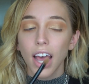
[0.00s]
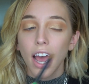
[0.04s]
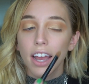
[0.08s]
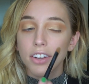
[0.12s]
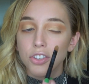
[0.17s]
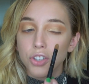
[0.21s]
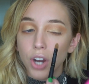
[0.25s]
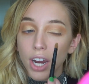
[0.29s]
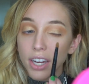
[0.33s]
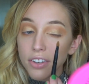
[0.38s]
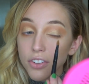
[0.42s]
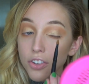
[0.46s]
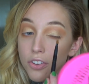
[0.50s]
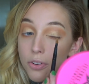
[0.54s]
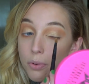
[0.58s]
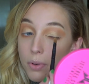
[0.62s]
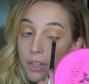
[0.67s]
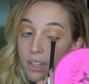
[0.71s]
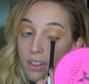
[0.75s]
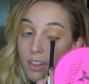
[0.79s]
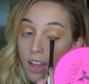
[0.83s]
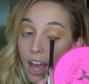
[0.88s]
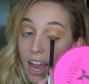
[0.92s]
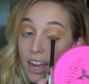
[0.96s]
I tried to do
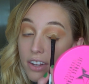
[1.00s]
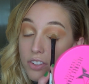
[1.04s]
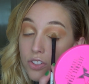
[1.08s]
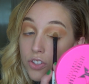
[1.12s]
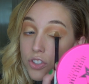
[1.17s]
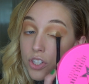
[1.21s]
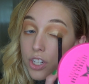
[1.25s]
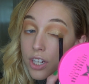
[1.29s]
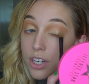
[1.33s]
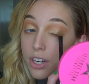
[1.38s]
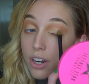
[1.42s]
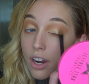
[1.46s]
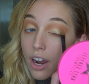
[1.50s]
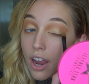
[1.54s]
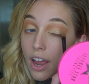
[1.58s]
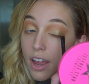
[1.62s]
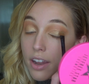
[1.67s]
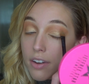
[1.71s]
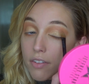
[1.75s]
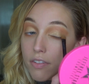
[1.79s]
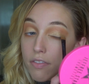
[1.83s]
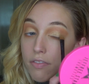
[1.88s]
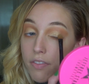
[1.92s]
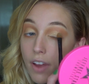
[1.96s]
it last year
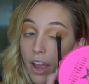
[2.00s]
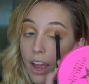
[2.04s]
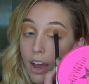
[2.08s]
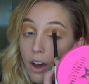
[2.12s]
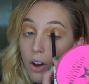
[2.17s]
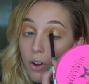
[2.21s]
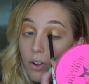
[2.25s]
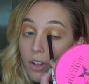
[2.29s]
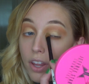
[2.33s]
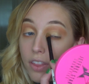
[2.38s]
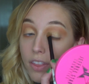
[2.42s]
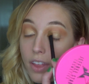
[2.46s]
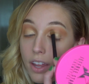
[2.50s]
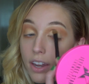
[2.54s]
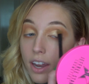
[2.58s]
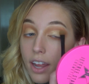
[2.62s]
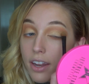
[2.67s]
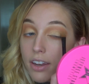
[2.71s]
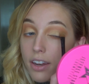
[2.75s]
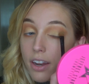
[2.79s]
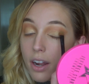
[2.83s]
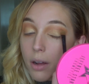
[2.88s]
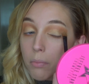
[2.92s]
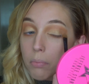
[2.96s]
and failed, and then
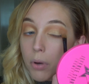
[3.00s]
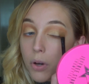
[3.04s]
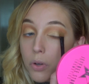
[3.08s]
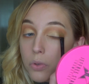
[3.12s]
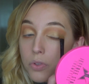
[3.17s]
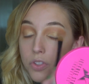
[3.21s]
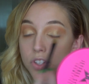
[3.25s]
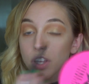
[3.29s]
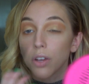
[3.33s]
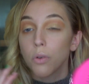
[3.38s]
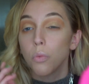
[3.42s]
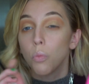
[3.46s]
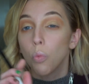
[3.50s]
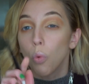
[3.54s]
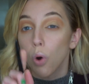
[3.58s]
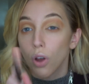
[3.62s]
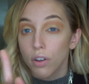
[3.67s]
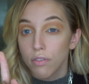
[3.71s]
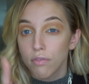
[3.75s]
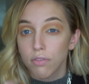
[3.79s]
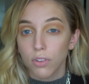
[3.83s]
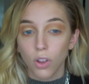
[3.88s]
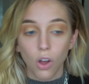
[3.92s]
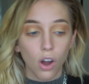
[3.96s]
ended up posting
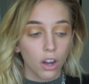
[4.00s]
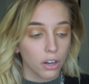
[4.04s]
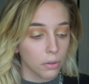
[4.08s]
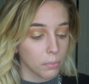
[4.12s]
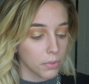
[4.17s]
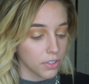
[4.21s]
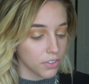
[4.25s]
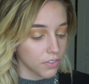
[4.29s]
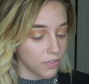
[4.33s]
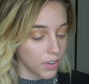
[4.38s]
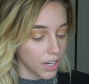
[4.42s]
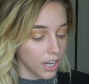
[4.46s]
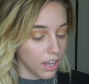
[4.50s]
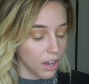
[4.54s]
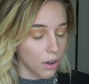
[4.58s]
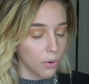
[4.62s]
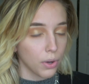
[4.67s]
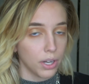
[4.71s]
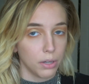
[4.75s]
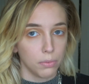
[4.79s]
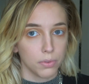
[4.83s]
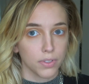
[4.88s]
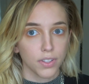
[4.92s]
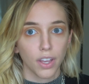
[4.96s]
one Vlogmas video,
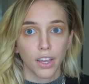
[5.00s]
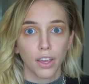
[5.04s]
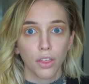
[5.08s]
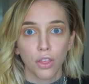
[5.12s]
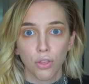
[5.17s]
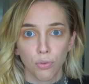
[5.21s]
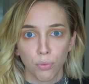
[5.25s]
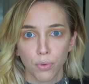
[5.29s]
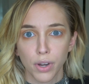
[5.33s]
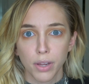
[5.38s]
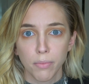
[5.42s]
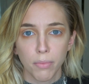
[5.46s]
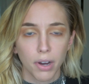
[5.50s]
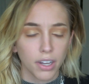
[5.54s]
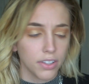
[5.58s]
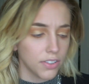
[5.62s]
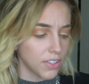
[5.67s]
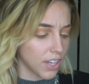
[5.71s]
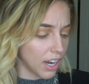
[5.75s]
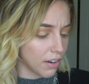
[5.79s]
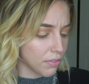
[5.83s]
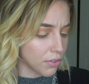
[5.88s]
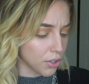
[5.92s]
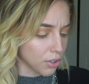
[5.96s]
and it was like 3
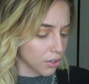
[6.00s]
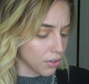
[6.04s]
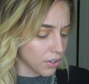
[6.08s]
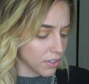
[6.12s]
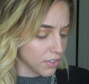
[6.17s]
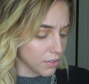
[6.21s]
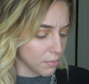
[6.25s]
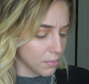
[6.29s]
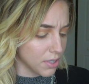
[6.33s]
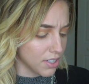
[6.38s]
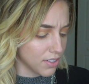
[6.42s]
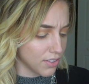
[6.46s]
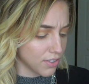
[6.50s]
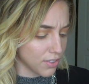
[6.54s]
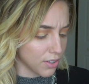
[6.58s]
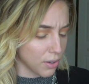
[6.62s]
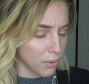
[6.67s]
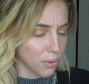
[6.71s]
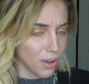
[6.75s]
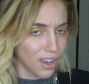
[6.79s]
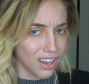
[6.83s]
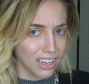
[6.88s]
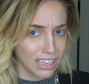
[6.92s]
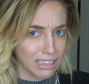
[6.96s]
months after Christmas,
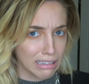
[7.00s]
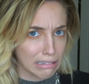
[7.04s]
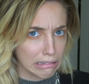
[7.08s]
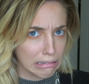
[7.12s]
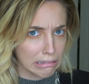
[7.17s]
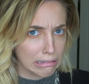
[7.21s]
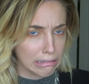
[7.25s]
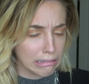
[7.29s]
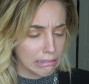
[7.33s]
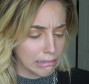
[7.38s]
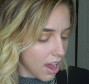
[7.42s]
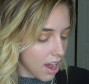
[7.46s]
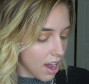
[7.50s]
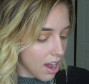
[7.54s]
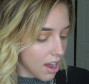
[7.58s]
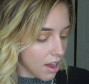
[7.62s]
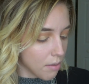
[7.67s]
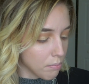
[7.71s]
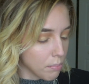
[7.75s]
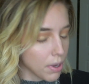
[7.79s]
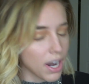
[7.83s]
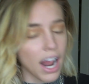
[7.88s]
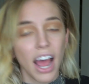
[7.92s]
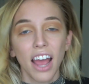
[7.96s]
so like,
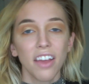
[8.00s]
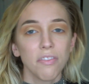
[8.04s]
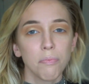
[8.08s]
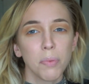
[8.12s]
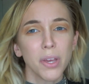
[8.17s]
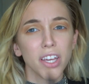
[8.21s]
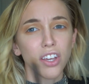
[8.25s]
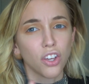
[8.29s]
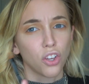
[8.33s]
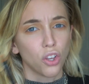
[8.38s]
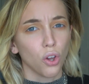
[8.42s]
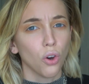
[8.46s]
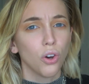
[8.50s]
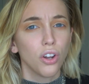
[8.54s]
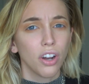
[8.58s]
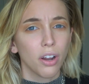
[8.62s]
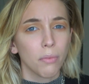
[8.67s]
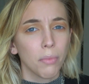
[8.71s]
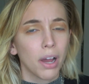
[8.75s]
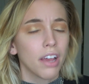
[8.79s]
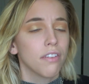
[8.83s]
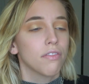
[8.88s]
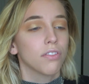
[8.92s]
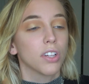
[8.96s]
but I've been good
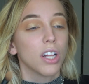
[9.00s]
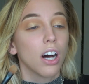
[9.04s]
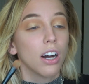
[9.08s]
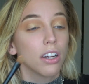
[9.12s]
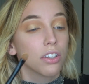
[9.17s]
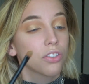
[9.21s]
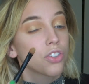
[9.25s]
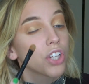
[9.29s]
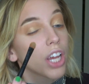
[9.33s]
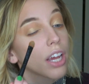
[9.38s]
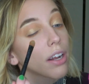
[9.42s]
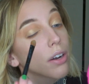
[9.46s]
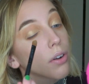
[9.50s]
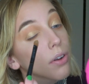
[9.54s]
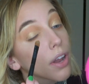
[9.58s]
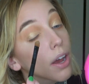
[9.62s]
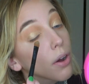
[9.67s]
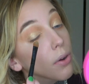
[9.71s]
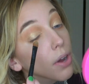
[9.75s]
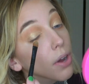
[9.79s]
on my vlog channel now,